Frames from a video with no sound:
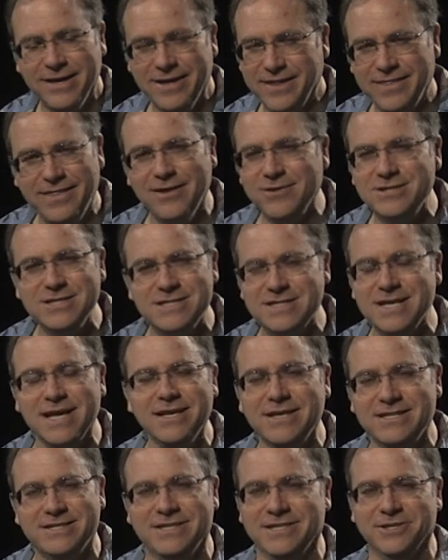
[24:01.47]
They'll just
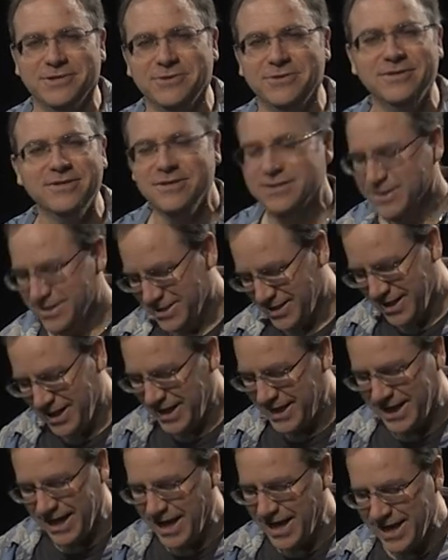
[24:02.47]
send it to you.
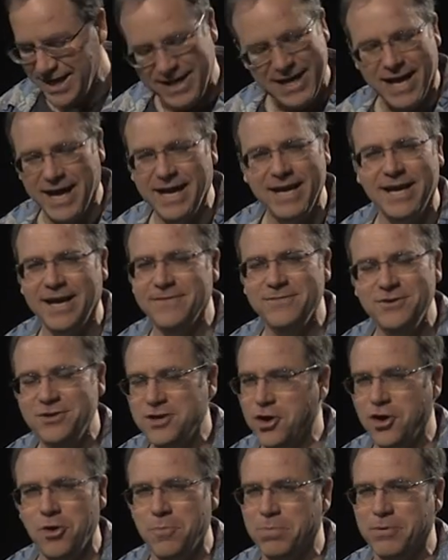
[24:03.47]
Like, I have
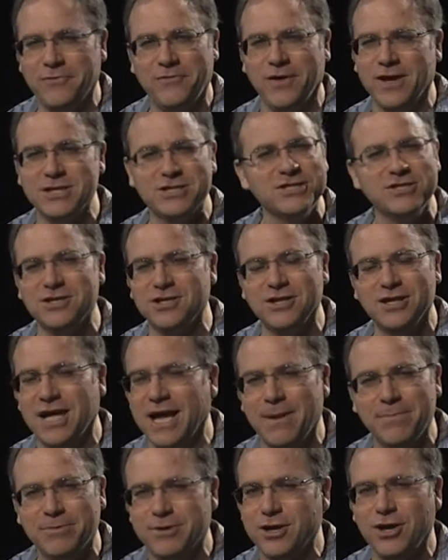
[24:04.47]
no professional
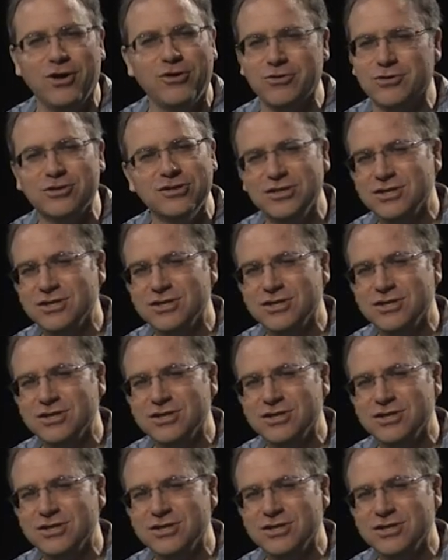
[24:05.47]
lab coat